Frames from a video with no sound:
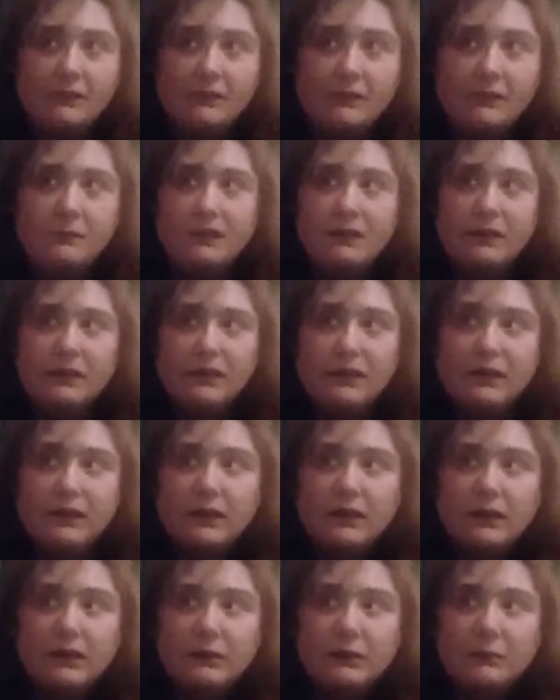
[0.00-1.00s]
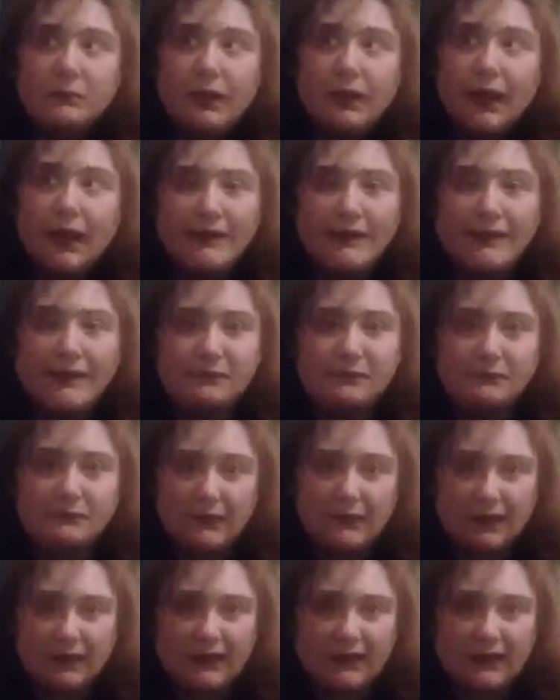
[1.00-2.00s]
didn't realise, or I
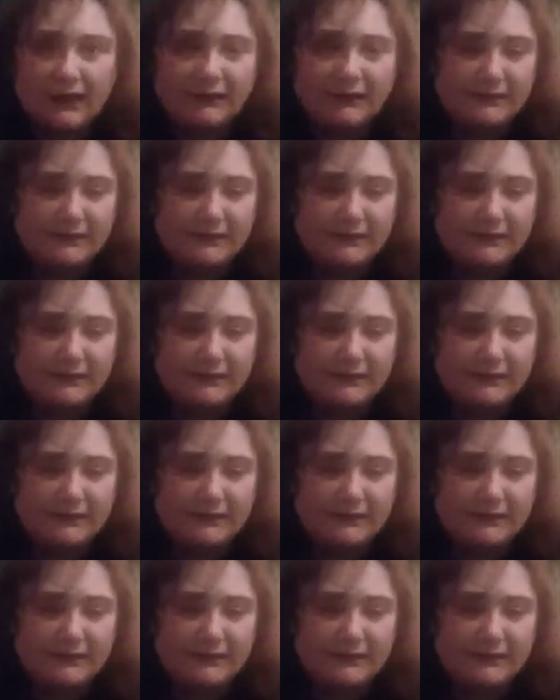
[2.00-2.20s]
didn't know